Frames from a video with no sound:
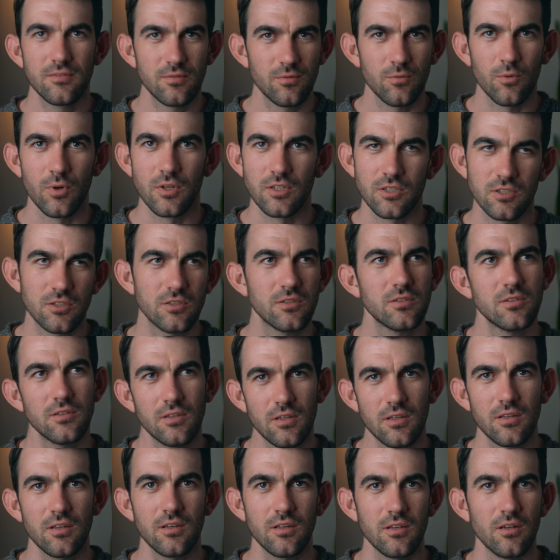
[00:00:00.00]
which
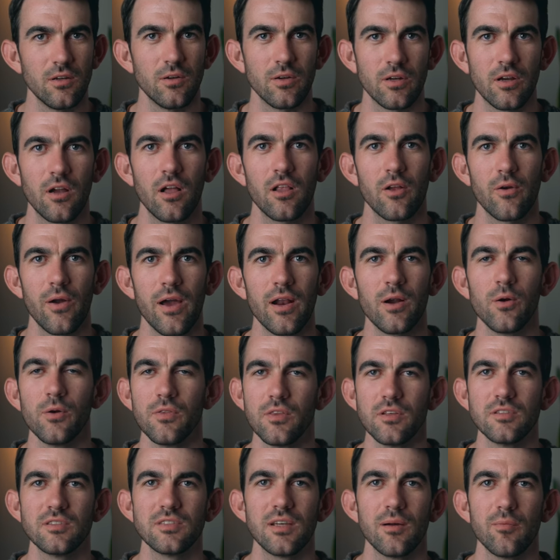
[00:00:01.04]
in Colorado in
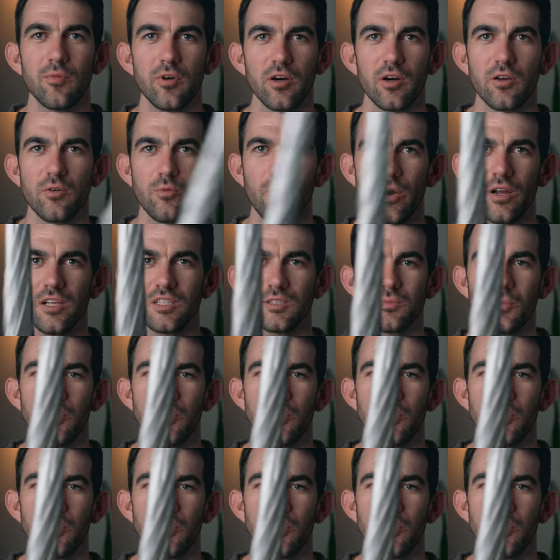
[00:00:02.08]
the summer it rains